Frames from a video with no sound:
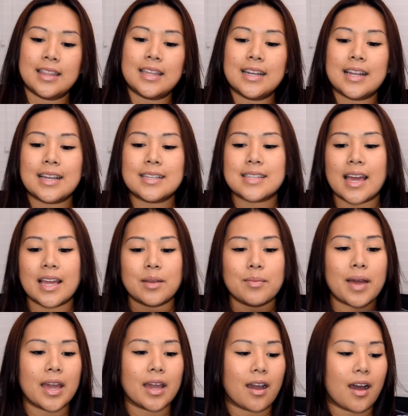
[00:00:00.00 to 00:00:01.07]
The next
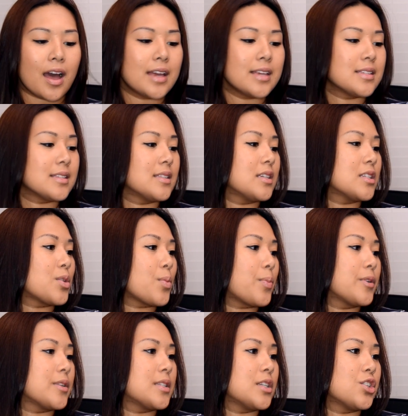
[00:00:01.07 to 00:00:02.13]
item I got is this
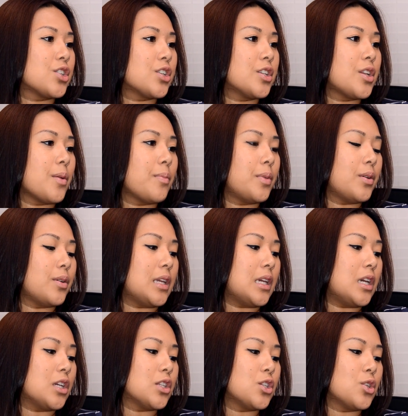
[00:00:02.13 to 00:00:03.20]
Precision
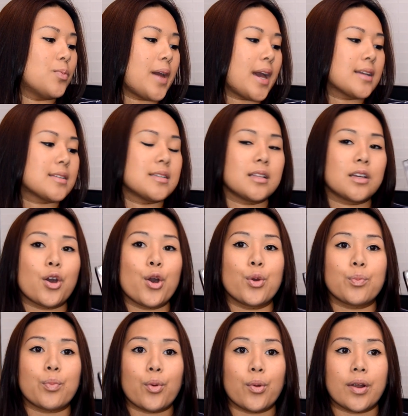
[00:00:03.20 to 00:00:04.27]
Beauty 2-pack
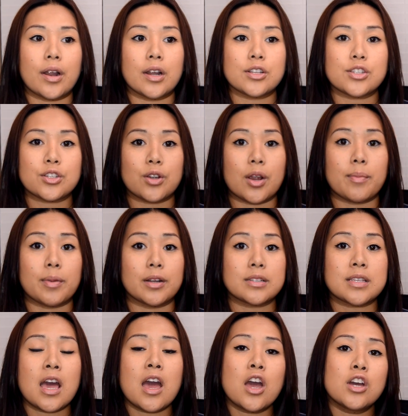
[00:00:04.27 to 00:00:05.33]
silicone pore
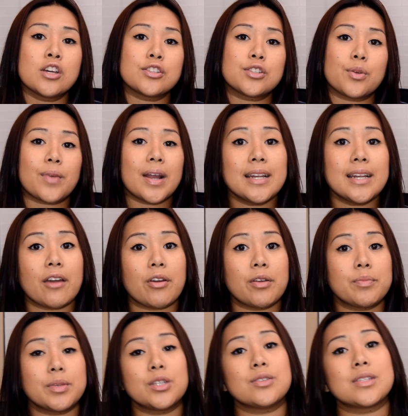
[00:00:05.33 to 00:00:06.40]
scrubbers. So now
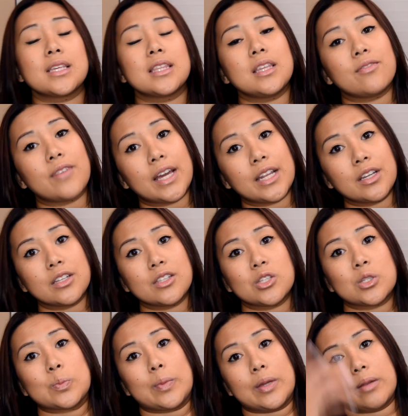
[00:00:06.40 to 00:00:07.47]
I've been using the Vitagood
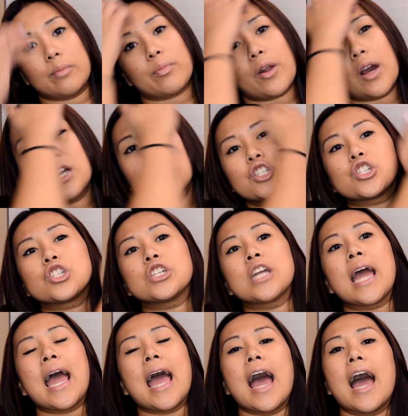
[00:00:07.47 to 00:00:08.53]
Spin Brush,
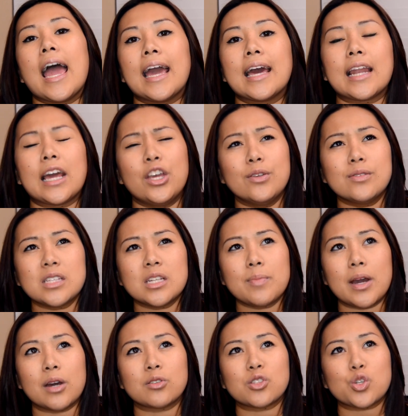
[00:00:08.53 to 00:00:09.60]
and I use it
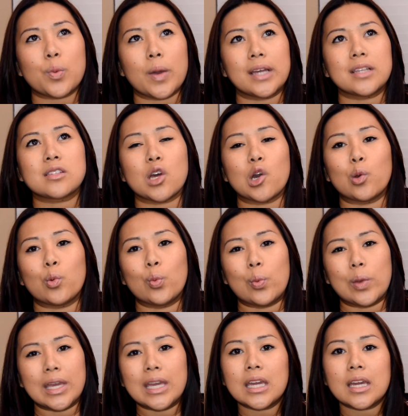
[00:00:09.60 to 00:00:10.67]
about twice a
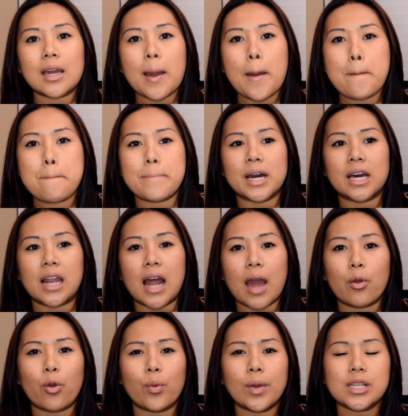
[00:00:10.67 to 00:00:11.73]
week, but
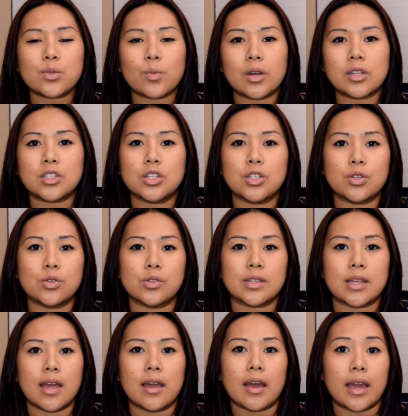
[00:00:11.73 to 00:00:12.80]
I always want to
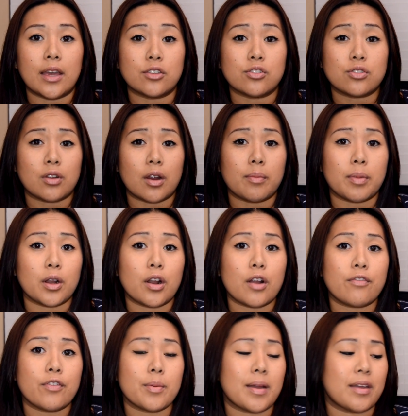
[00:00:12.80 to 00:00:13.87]
use a
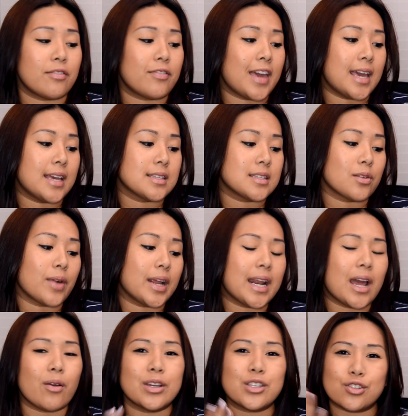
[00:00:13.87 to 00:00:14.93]
scrubber for my face, and right
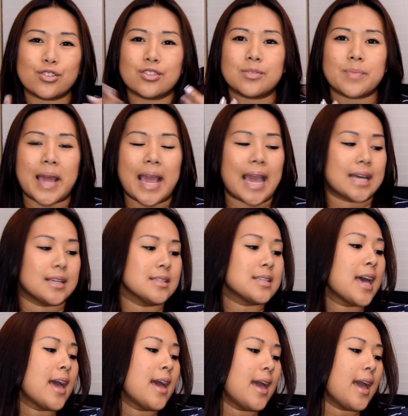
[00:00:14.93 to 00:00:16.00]
now I just use my hands,
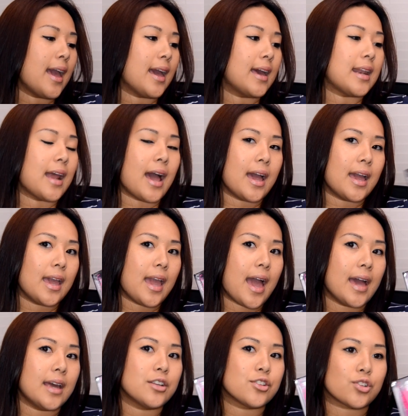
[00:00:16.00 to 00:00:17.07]
and I
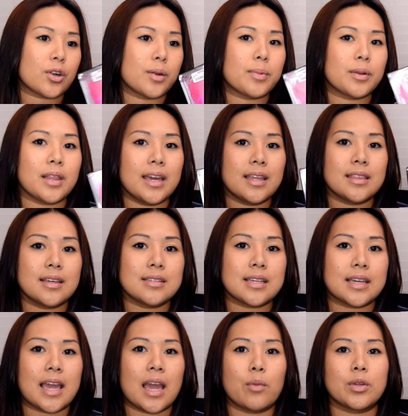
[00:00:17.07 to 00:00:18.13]
had a scrubber like this.
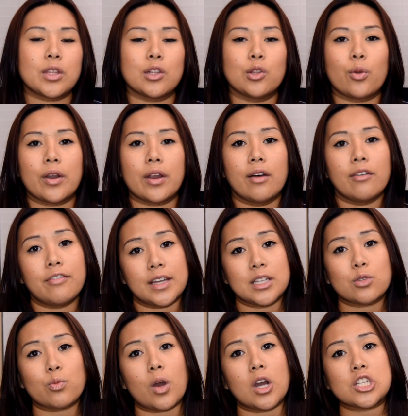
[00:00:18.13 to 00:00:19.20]
It came with a L'Oreal
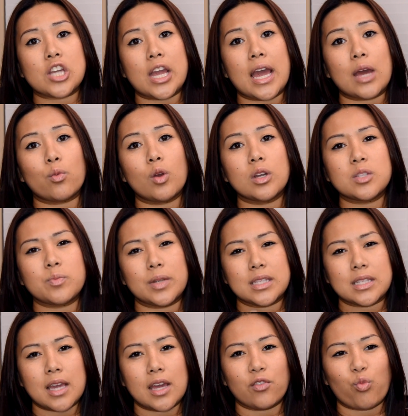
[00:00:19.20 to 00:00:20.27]
face wash I had once, but
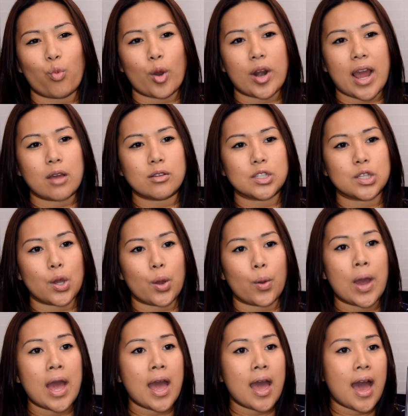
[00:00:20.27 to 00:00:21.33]
it's kind of worn out. So
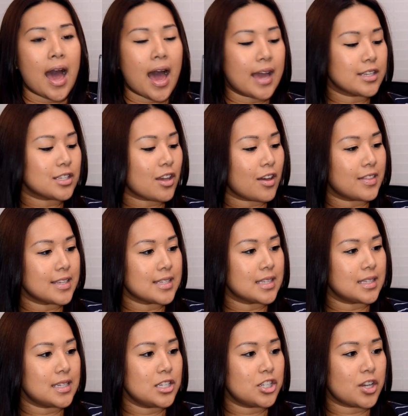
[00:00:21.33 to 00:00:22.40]
I saw this
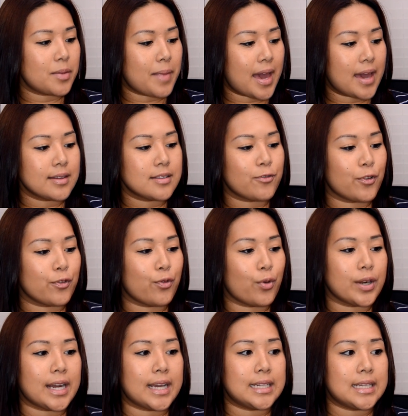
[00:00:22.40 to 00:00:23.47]
at TJ Maxx for
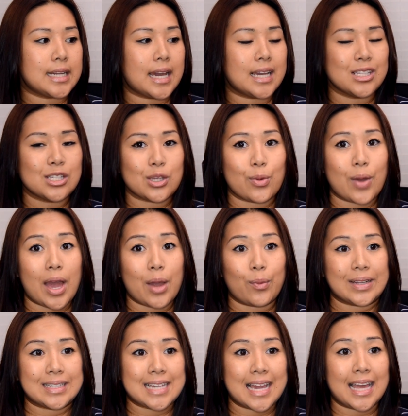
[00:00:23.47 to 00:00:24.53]
$4.99, so I
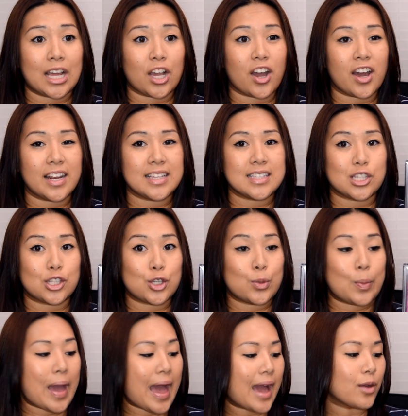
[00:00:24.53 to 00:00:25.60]
went ahead and got it. It's
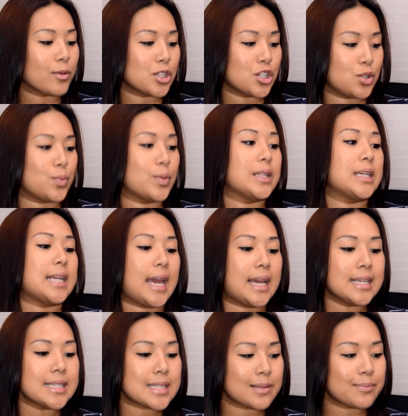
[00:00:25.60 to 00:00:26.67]
two-pack, which is really
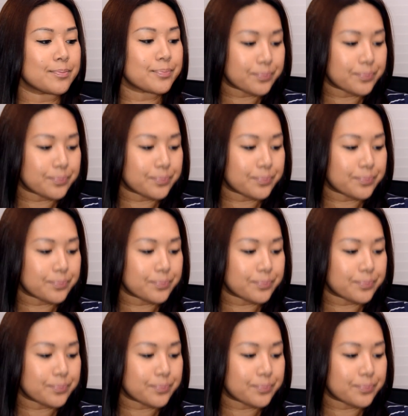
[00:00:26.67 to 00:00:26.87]
nice.